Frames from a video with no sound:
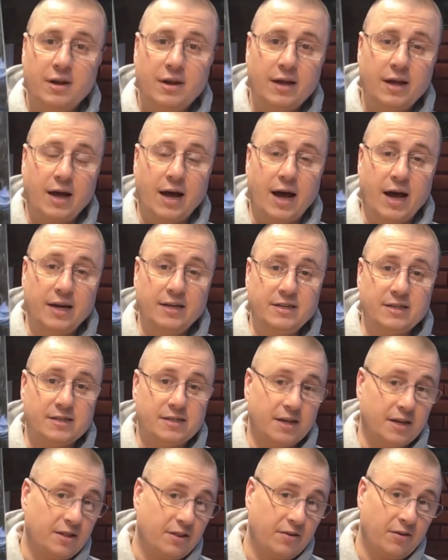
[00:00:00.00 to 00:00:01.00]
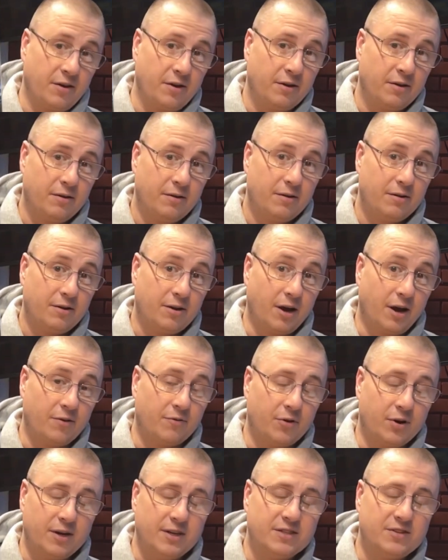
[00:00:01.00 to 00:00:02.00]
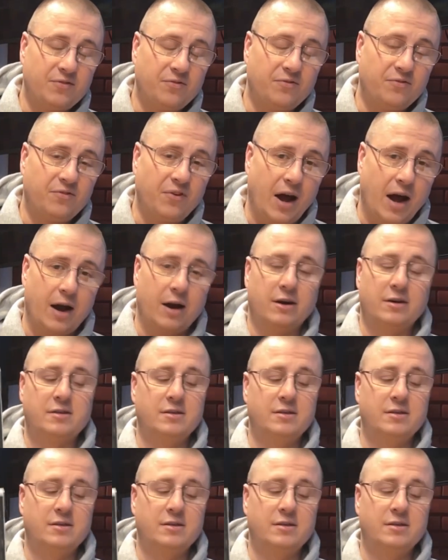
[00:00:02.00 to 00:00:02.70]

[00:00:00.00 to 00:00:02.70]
I just think the cover is fire.